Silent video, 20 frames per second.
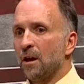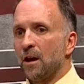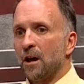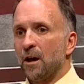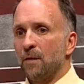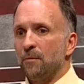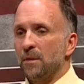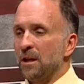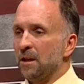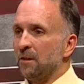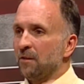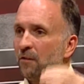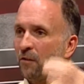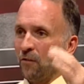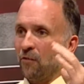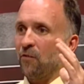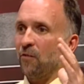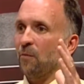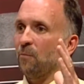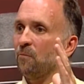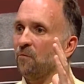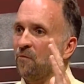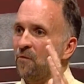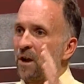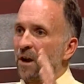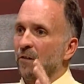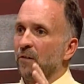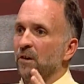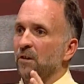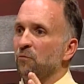I mean, there's some
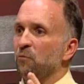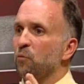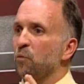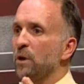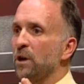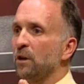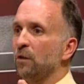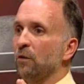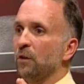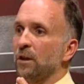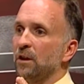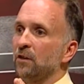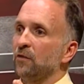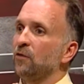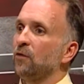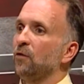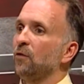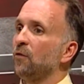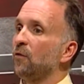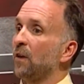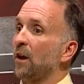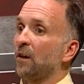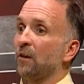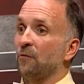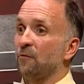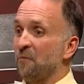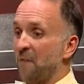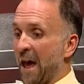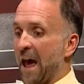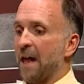very real issues that are
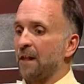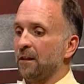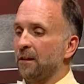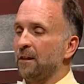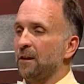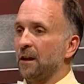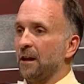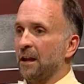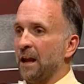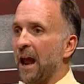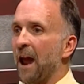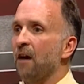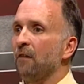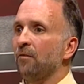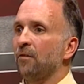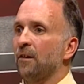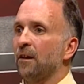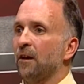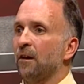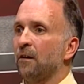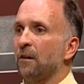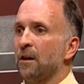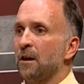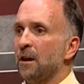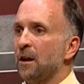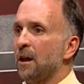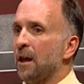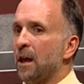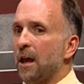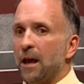valid and out there,
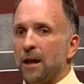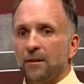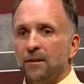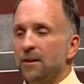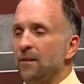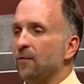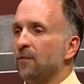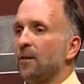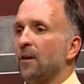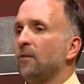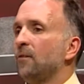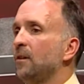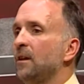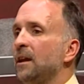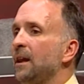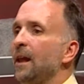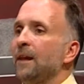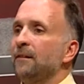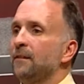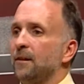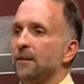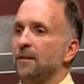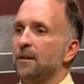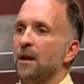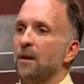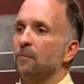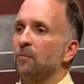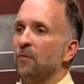and this doesn't get to them.